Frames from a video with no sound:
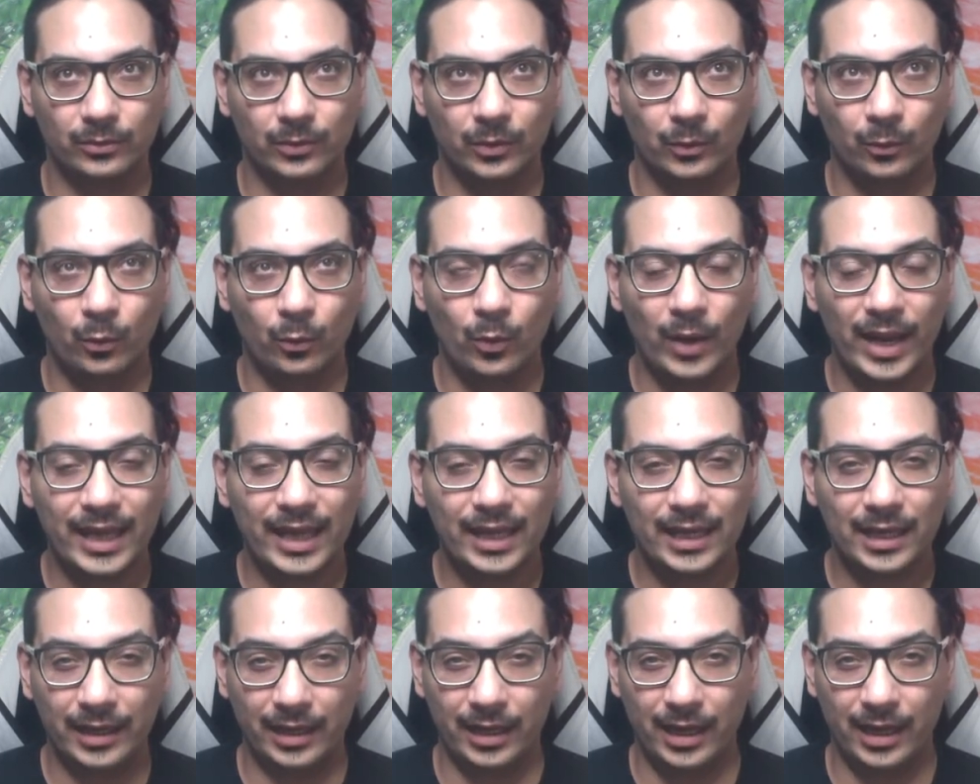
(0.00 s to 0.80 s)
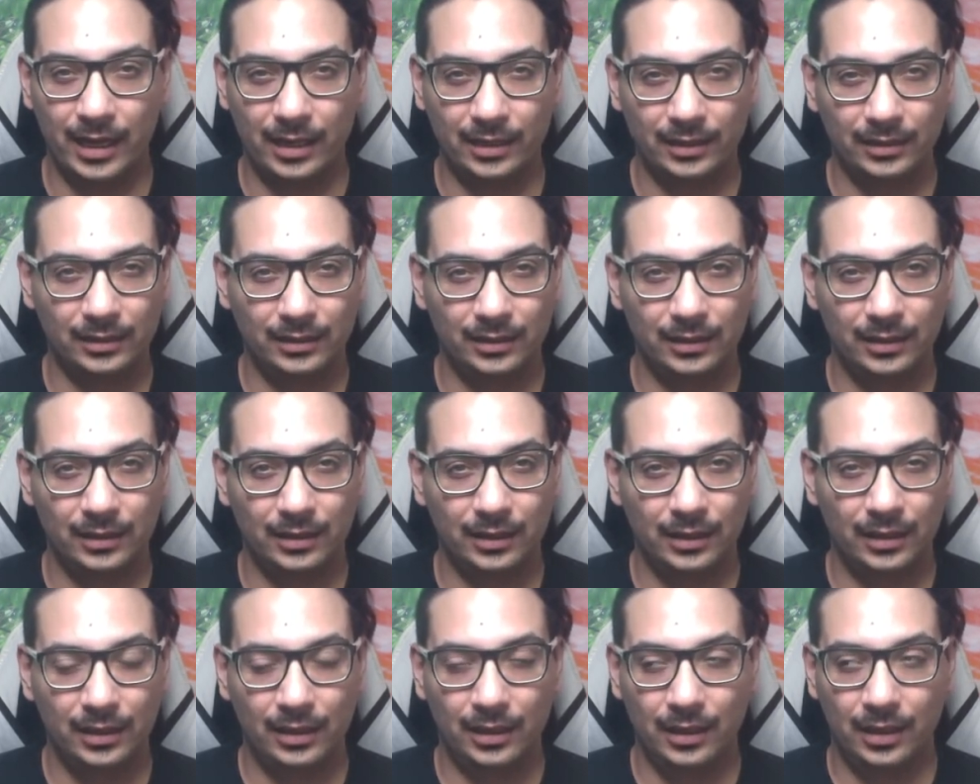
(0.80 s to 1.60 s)
awakening
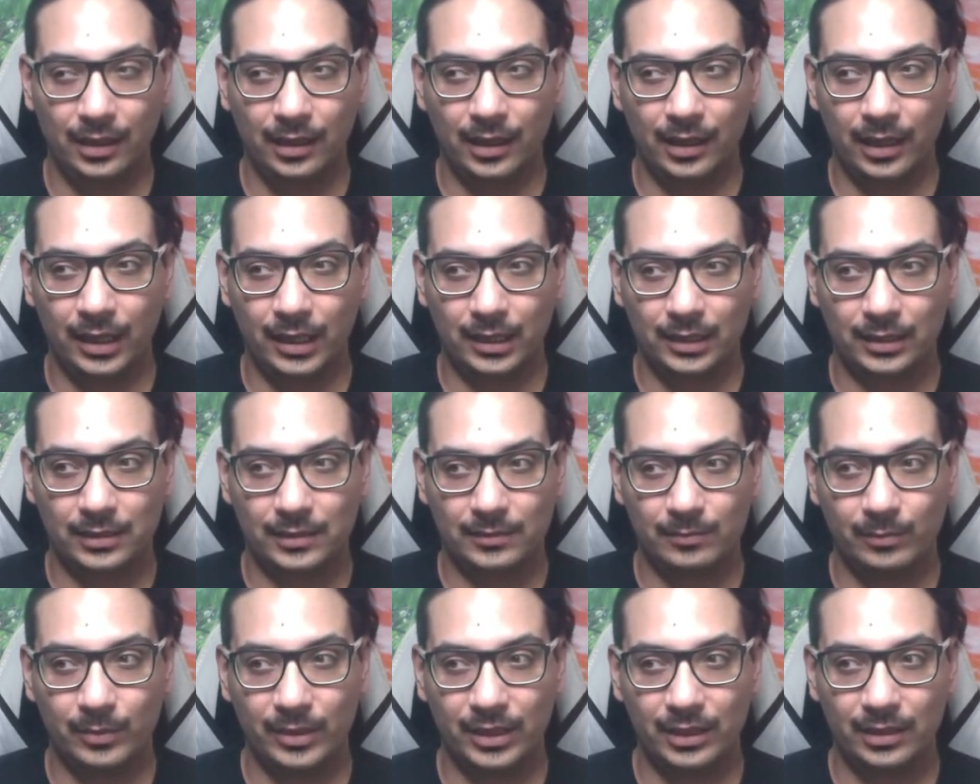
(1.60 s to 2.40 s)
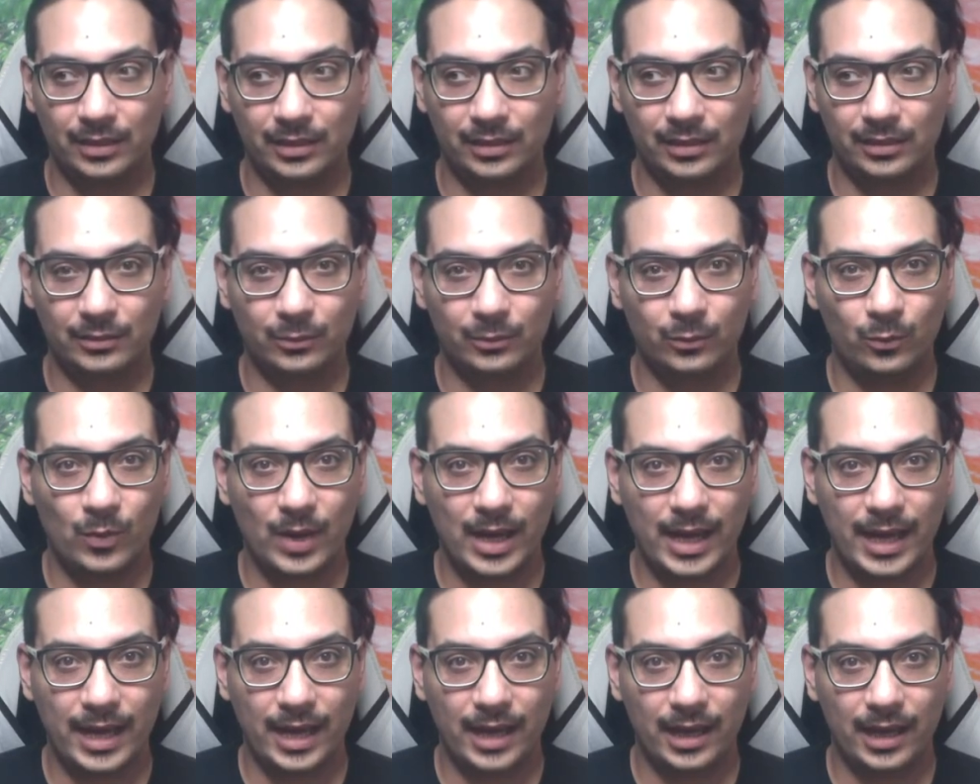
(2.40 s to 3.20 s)
and being
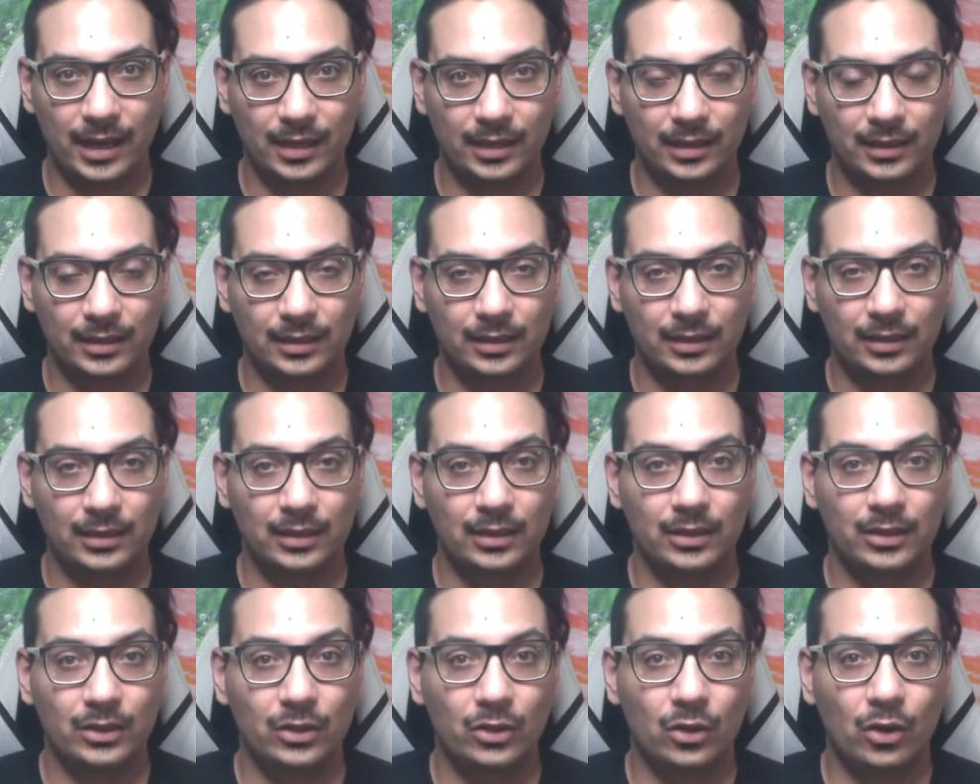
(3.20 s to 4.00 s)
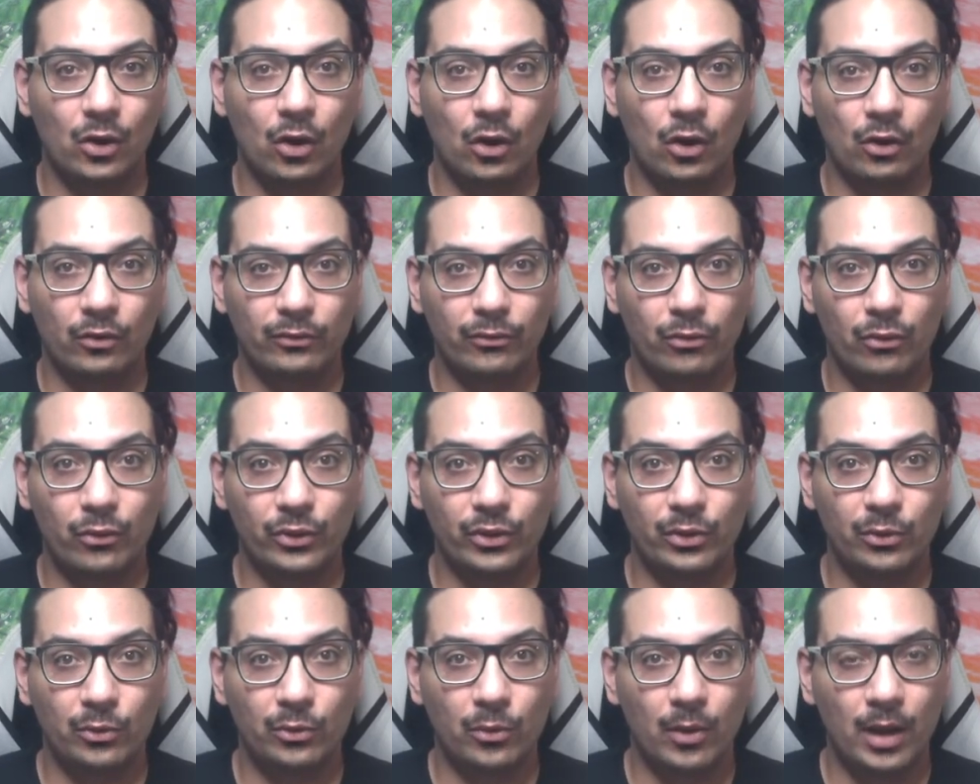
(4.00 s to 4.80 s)
aware of who
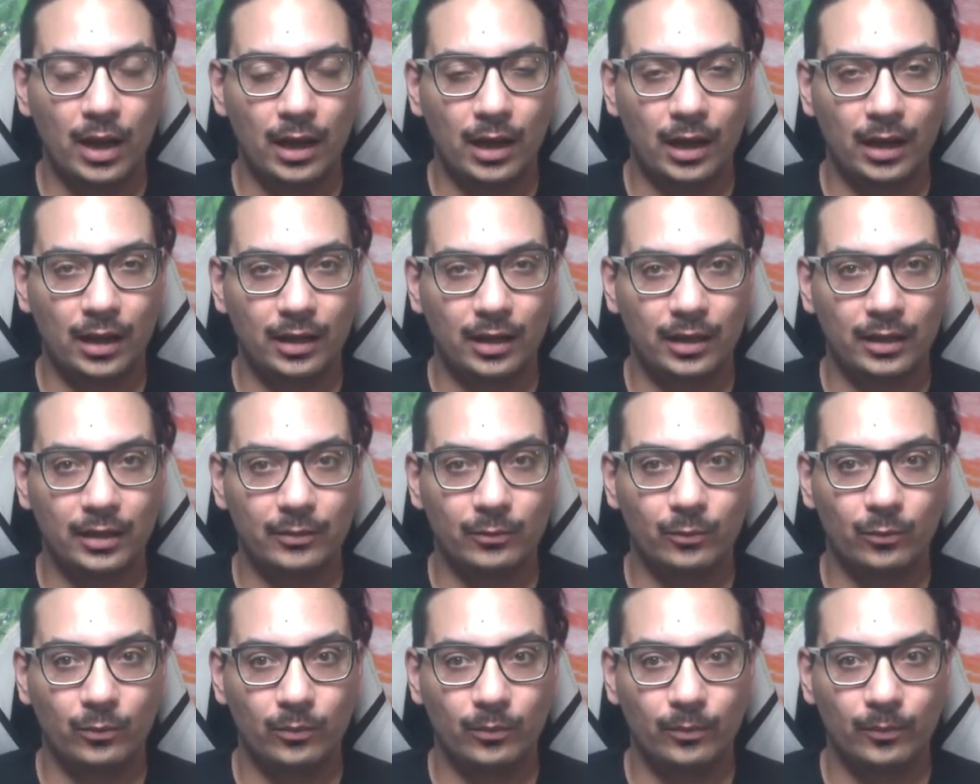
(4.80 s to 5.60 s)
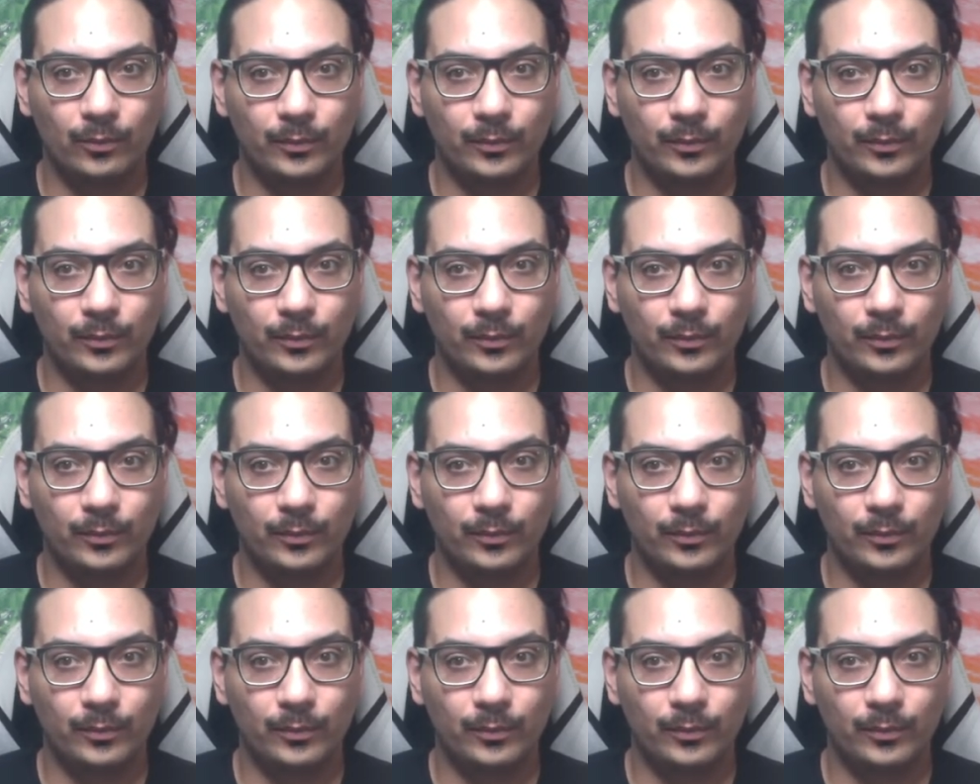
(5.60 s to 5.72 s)
you are and